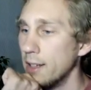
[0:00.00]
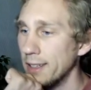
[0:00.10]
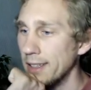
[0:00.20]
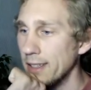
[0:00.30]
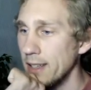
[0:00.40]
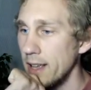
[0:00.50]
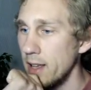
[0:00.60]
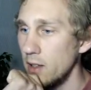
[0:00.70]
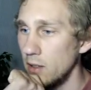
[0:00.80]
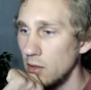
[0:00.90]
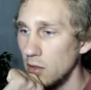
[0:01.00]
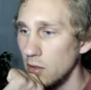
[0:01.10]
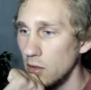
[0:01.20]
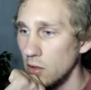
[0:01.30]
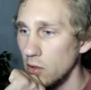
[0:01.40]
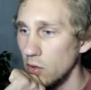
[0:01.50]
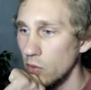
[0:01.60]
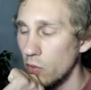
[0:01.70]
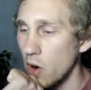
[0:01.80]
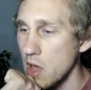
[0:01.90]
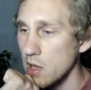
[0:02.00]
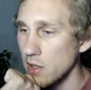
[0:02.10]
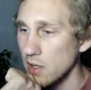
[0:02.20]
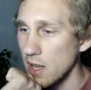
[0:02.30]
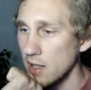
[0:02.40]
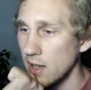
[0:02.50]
Set right and set